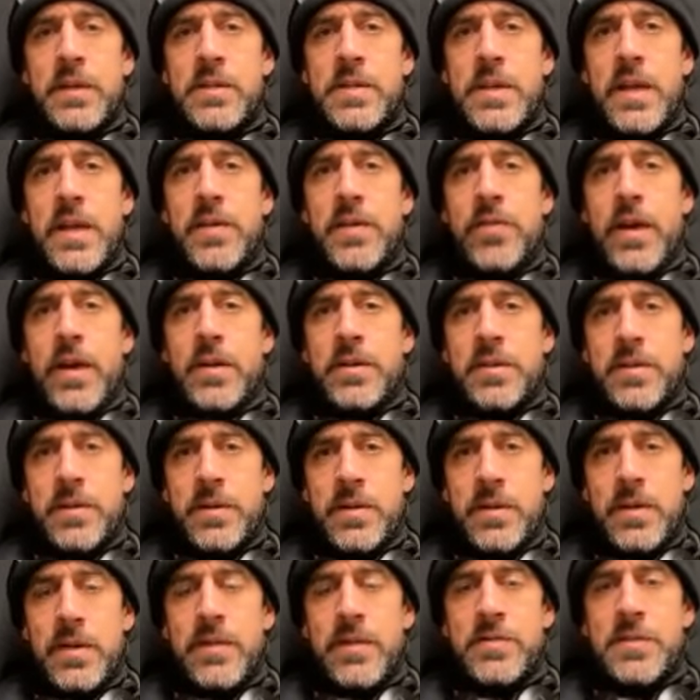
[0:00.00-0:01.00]
Dave out
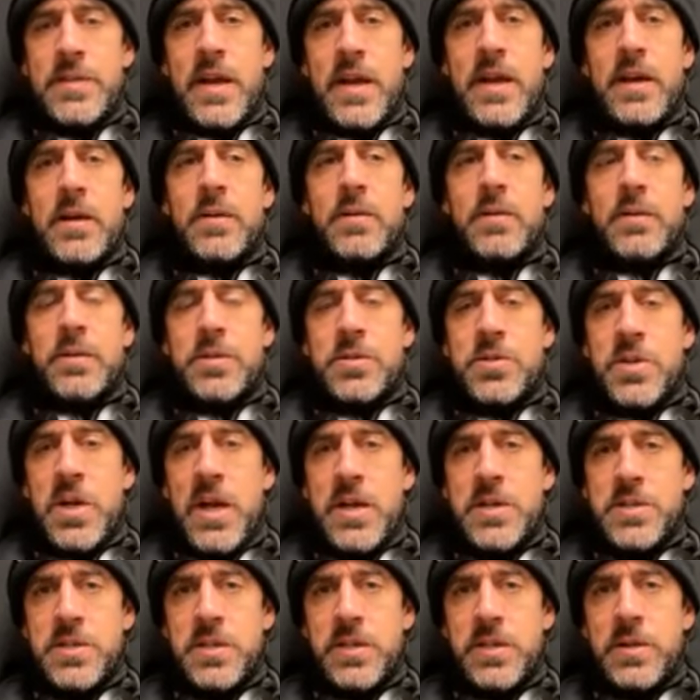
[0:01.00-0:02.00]
there at left tackle and
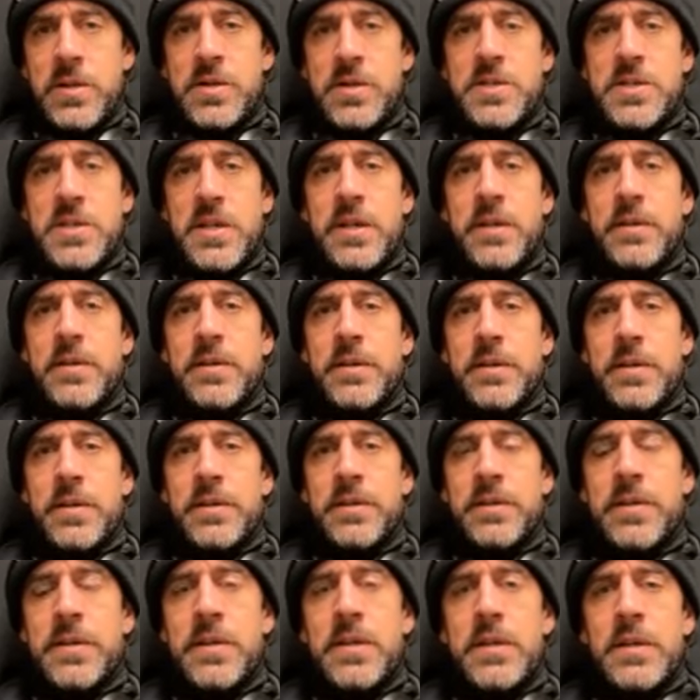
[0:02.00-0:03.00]
Josh in there at center. And
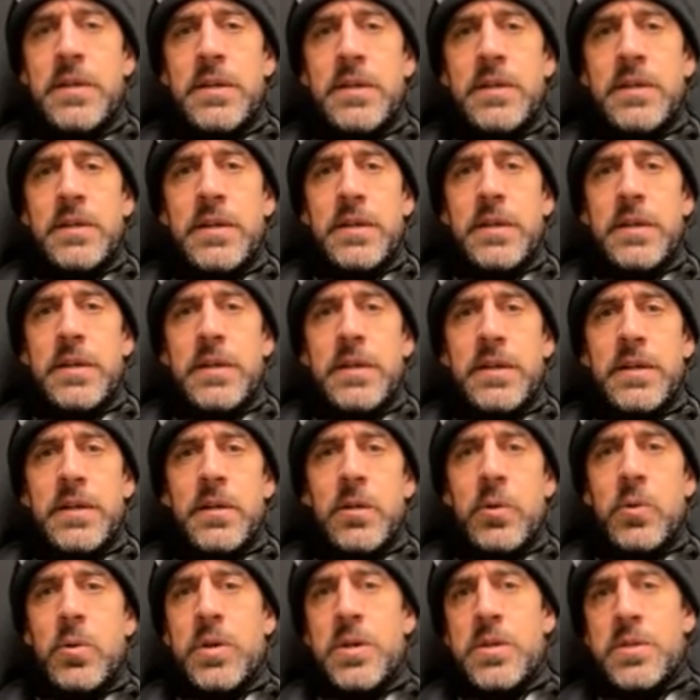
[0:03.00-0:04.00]
then
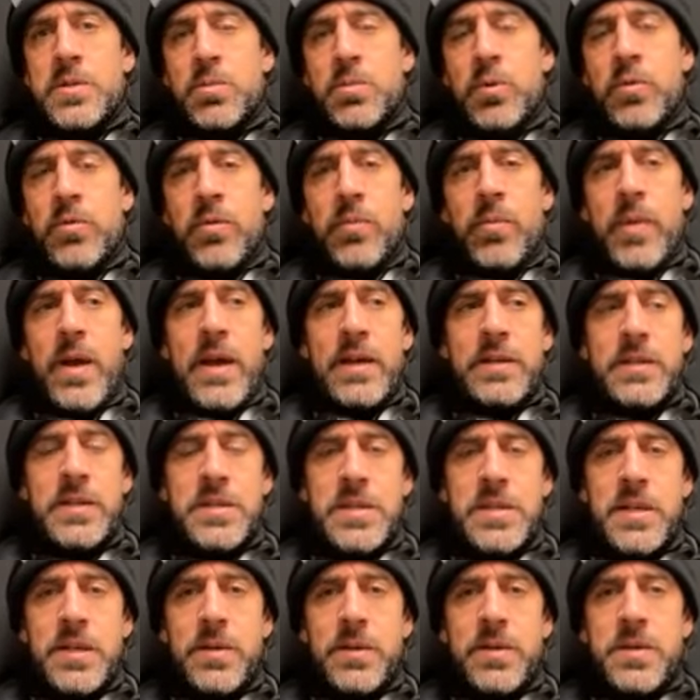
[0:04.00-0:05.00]
Lucas moving back to
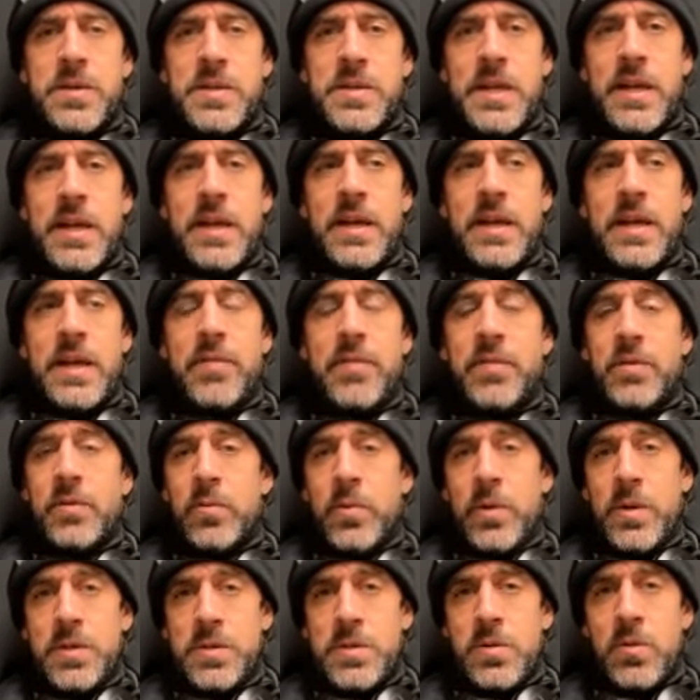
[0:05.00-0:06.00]
center in the second half and
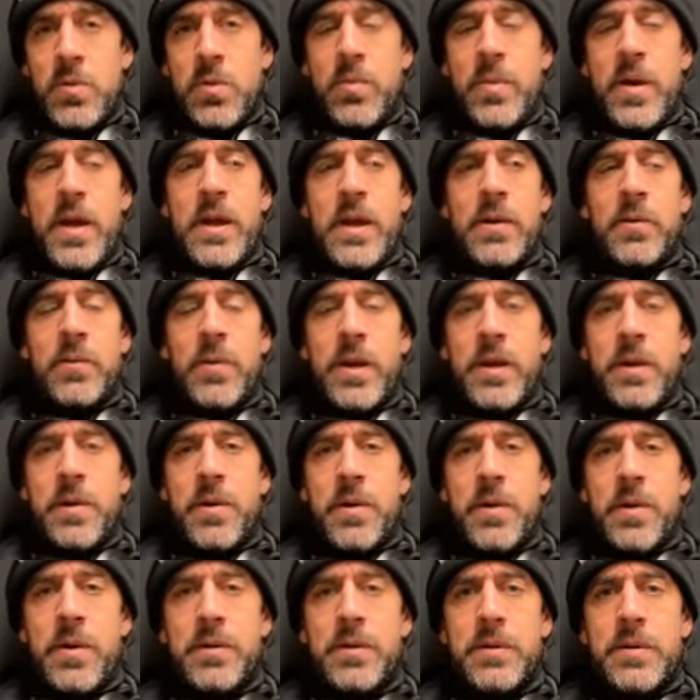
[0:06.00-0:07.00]
Royce coming back at right
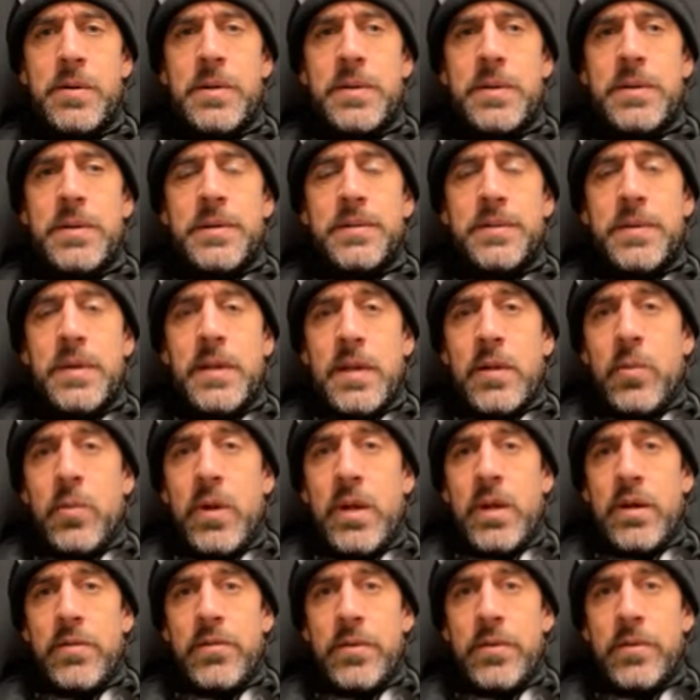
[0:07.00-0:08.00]
guard. I think we
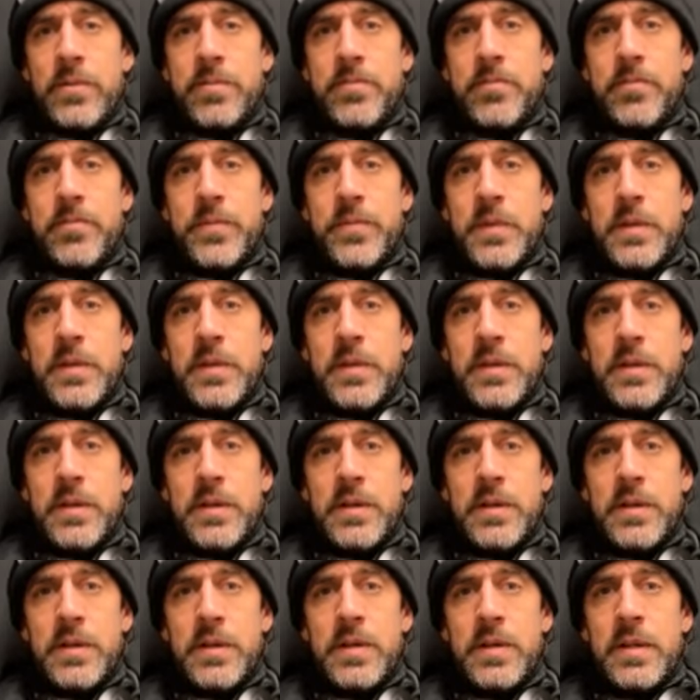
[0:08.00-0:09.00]
have
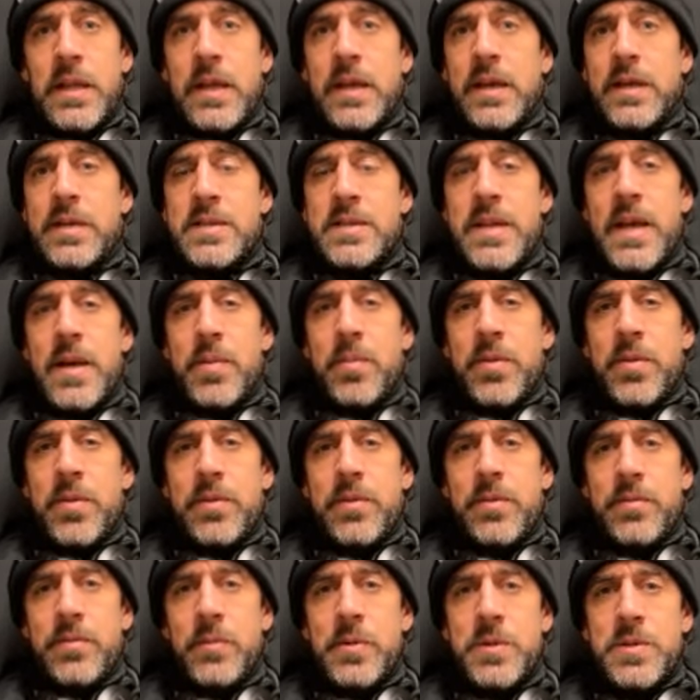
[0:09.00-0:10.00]
a lot of depth,
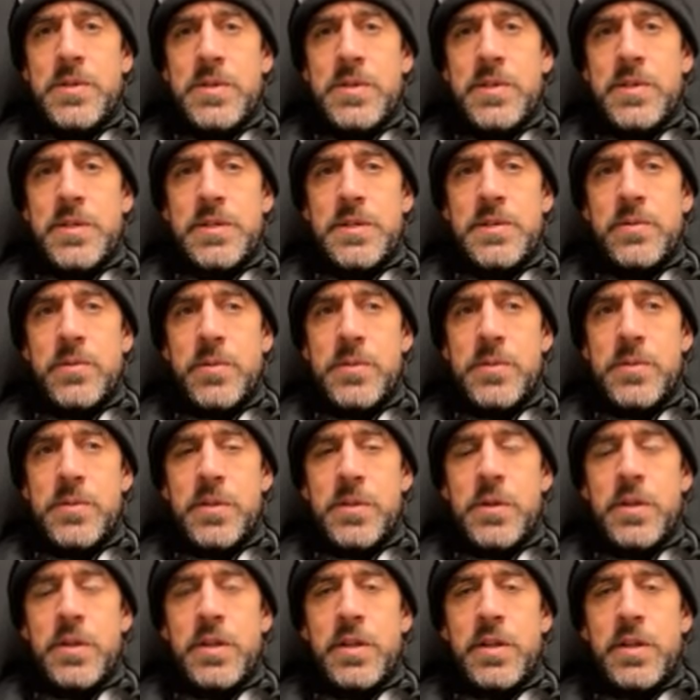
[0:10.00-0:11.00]
which is a
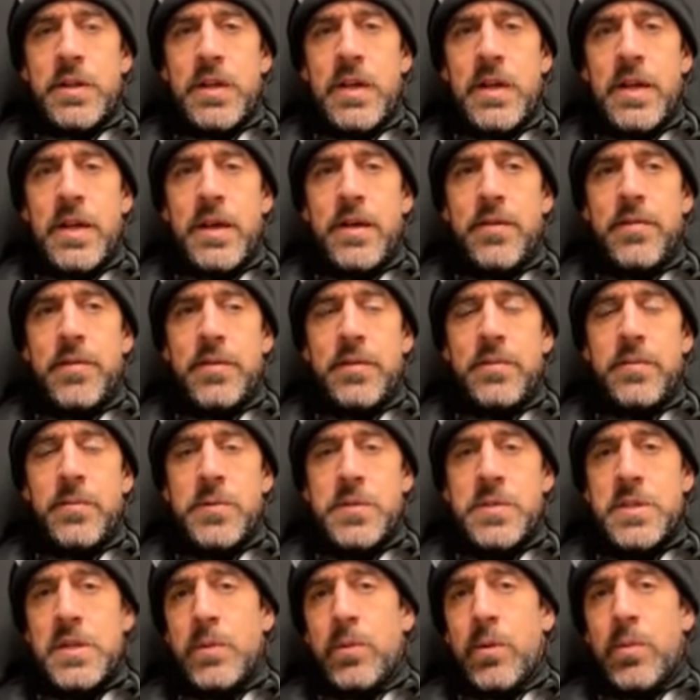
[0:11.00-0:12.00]
good thing to have. And we'll
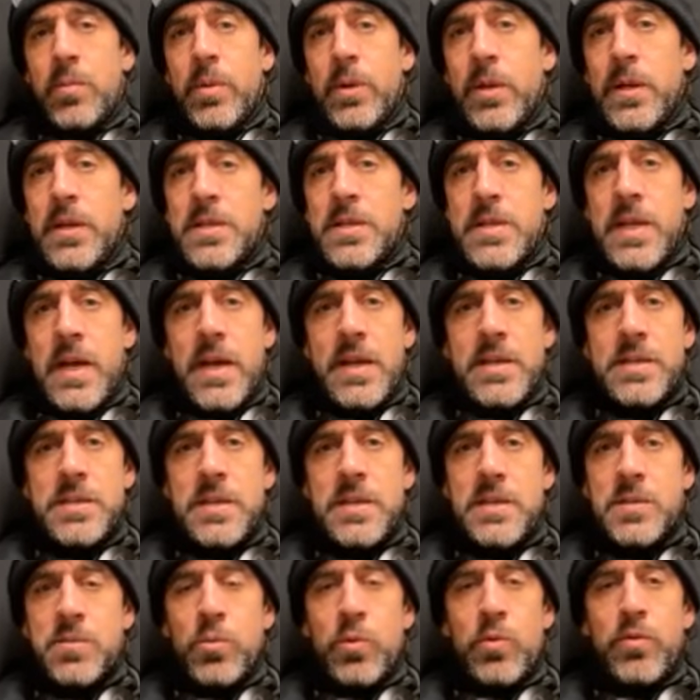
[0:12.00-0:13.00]
see what Billy's status
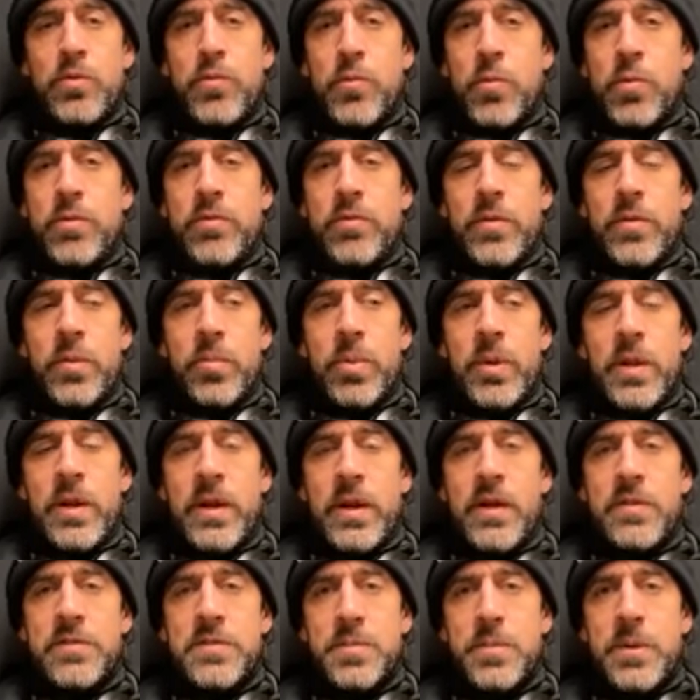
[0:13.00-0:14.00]
is moving forward for the
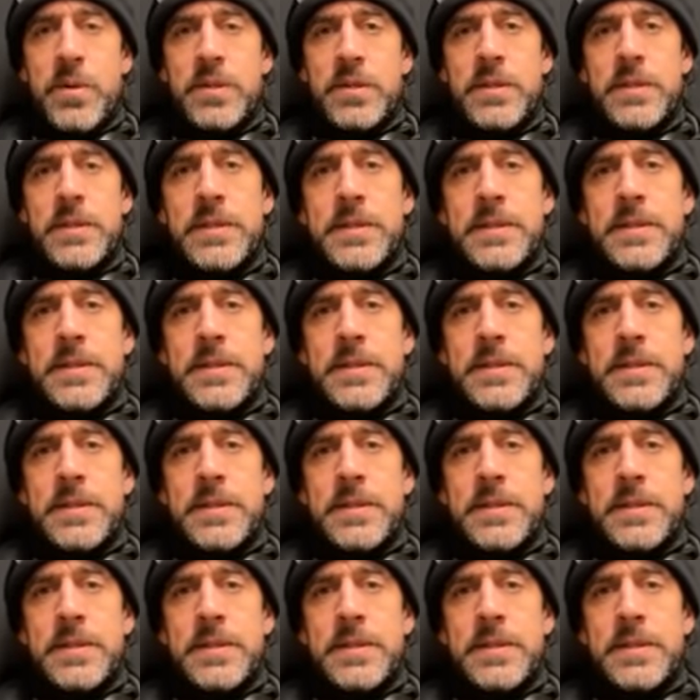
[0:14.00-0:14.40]
playoffs. But